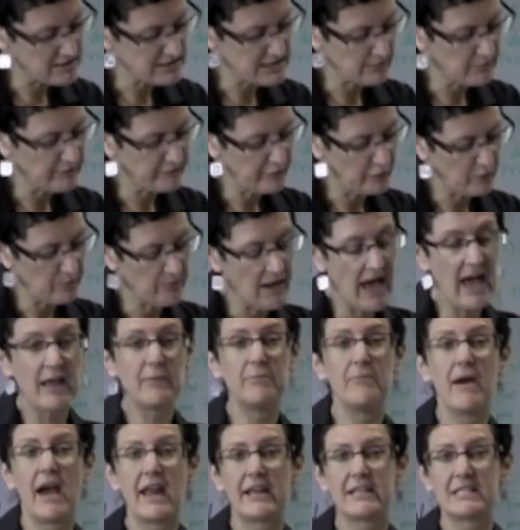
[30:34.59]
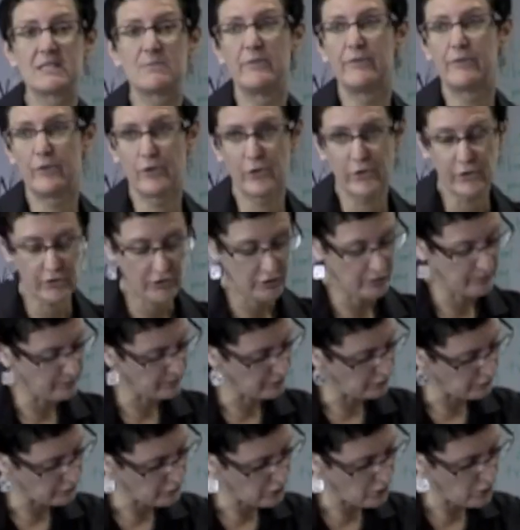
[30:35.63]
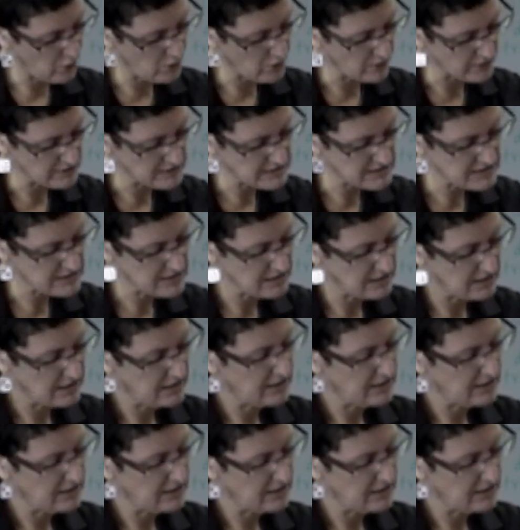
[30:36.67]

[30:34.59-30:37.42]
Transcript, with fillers: some of whom had matters before the criminal courts.